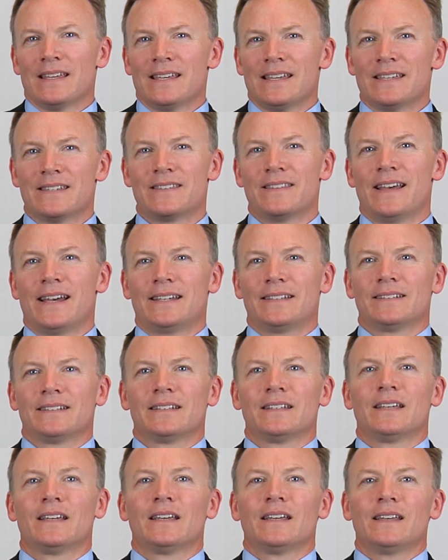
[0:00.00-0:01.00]
is that
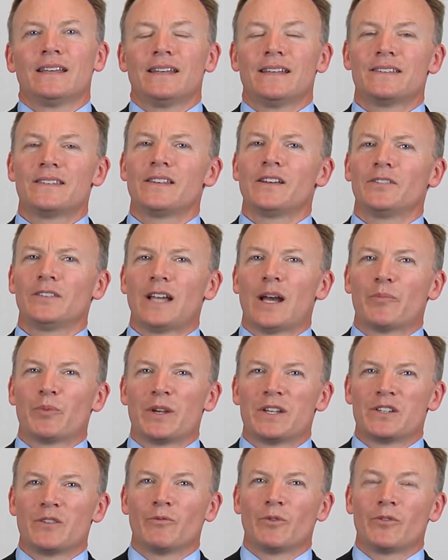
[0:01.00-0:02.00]
it's the only
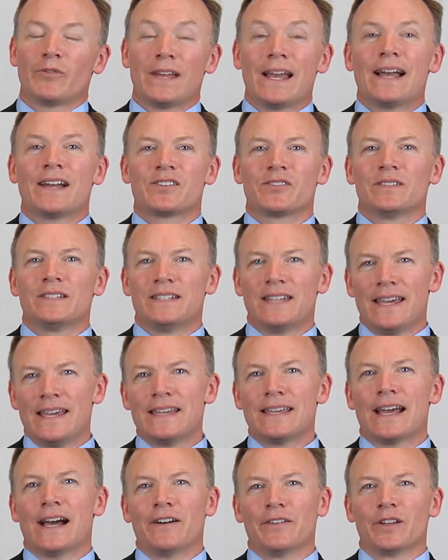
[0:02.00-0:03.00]
operation where we actually
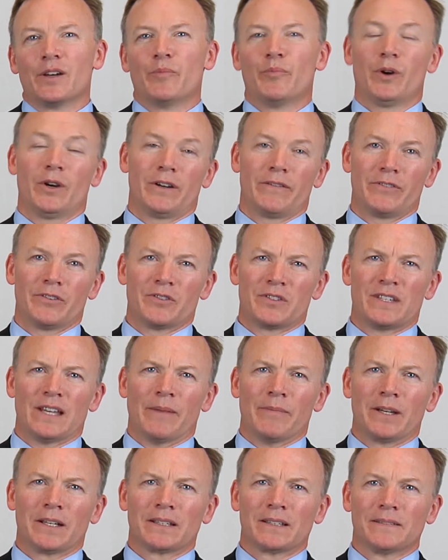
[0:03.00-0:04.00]
take out a part of your
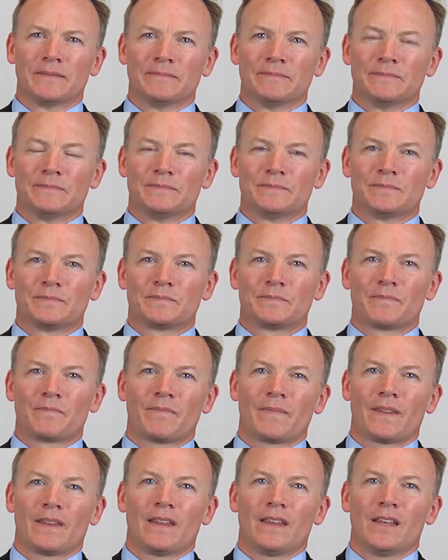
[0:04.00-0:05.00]
stomach.
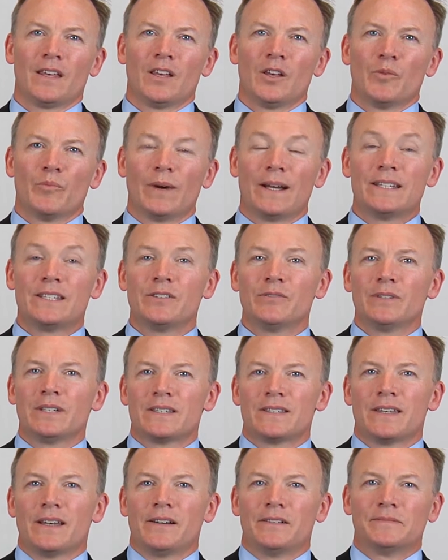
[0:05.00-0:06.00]
By doing
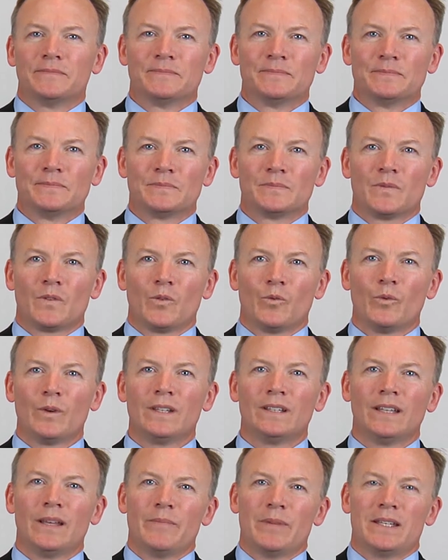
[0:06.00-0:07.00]
so,
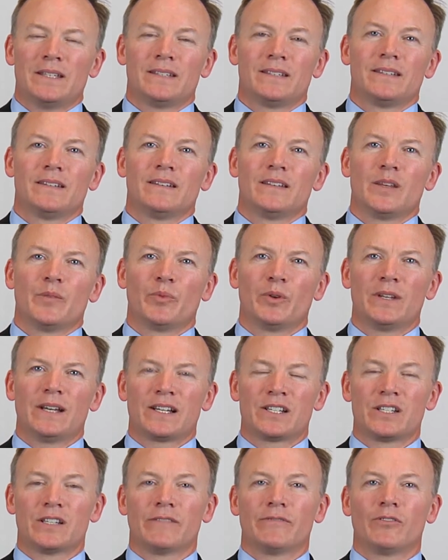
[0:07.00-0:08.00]
we limit the
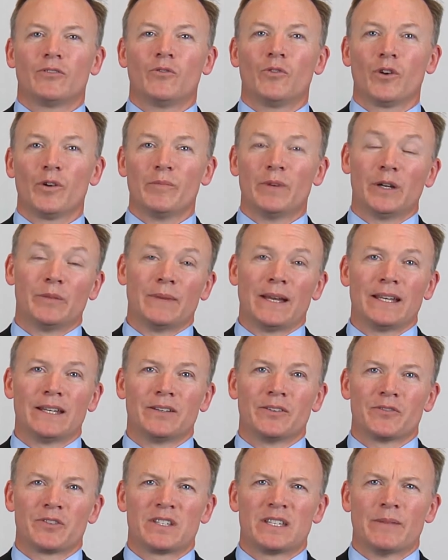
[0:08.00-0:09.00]
production of a hormone made
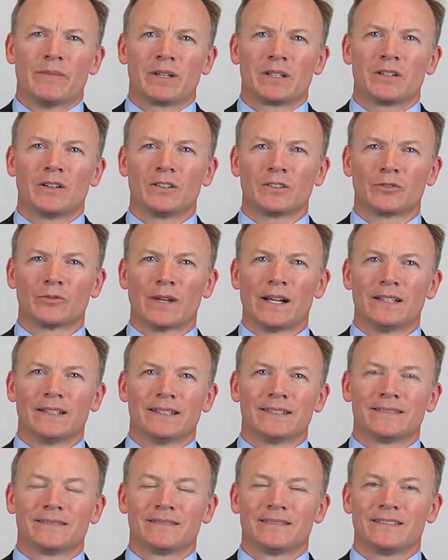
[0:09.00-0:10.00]
in your stomach called
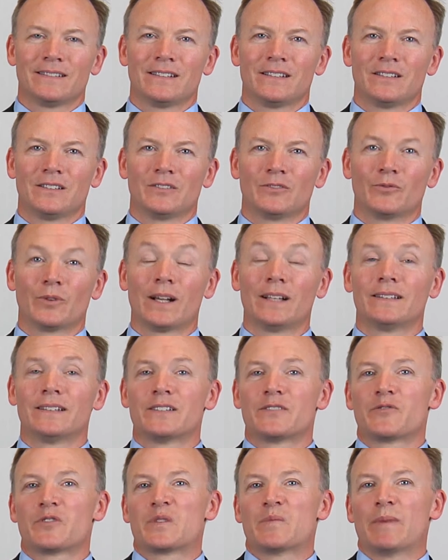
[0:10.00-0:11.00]
ghrelin. Ghrelin
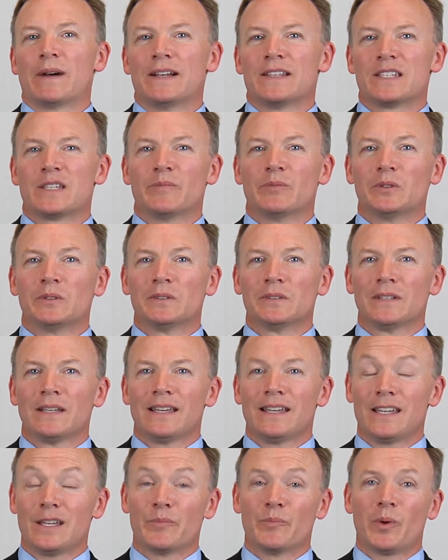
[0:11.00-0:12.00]
is responsible,
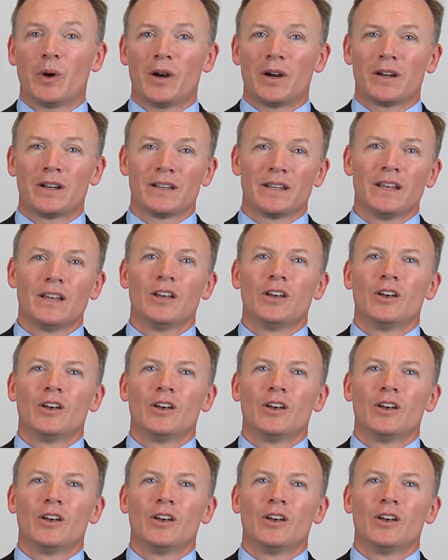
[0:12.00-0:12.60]
in part,